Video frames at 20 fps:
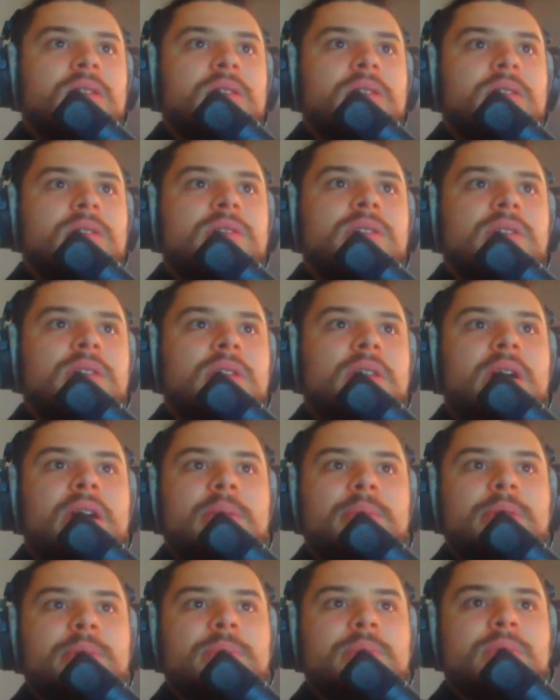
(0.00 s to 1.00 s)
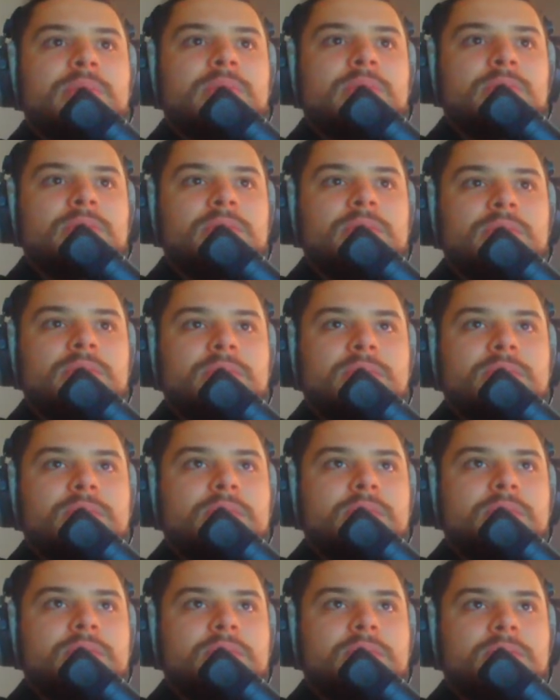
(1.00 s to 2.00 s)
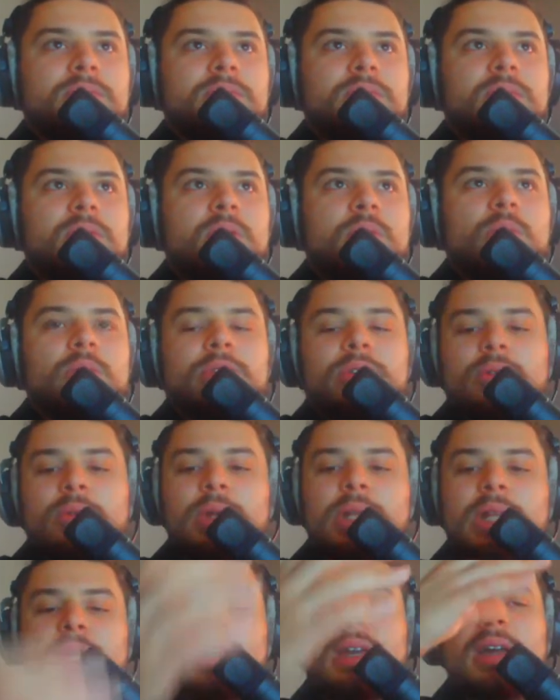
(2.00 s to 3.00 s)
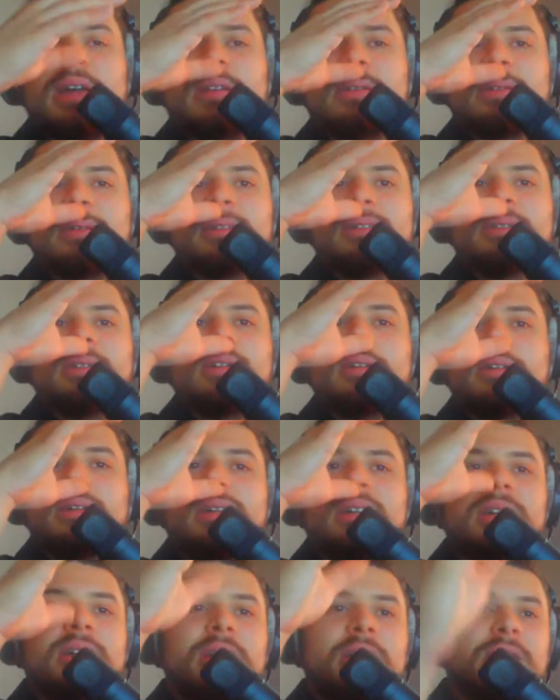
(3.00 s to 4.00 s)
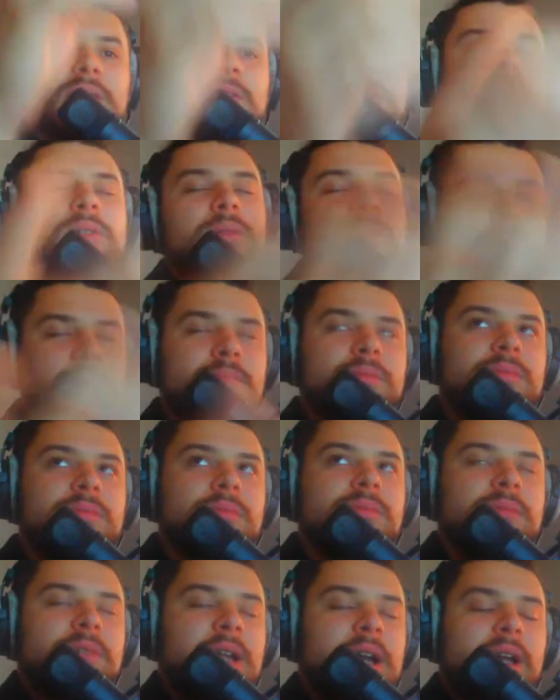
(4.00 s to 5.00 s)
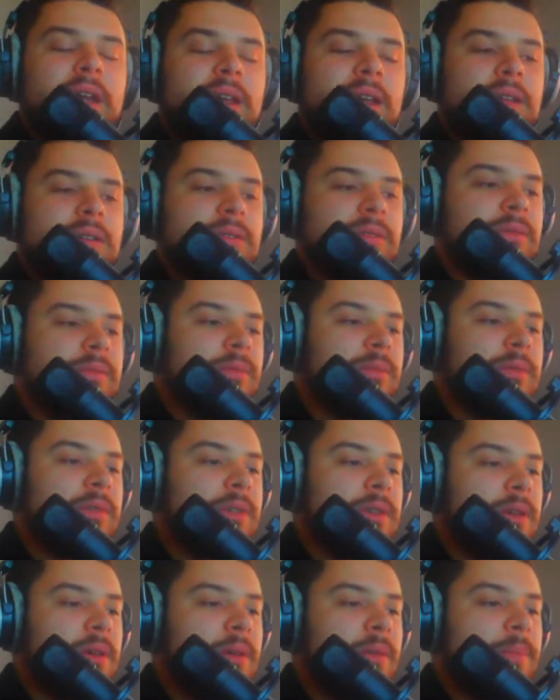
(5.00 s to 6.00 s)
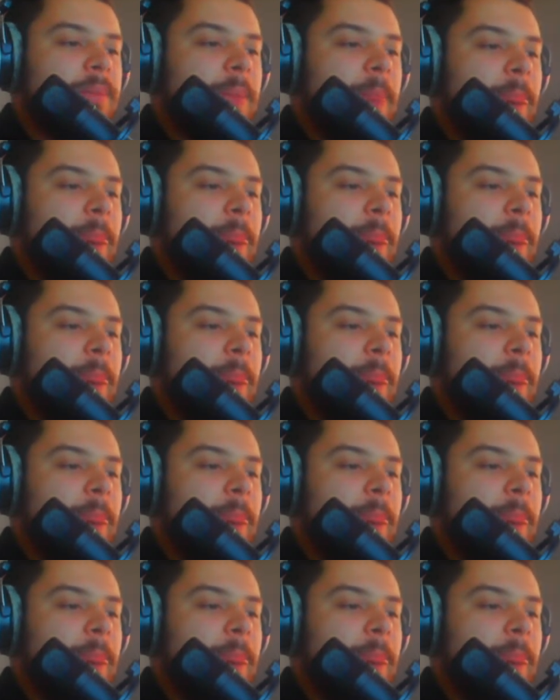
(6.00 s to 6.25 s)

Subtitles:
You see a lot of people who are doing the canceling starting to get got canceled. So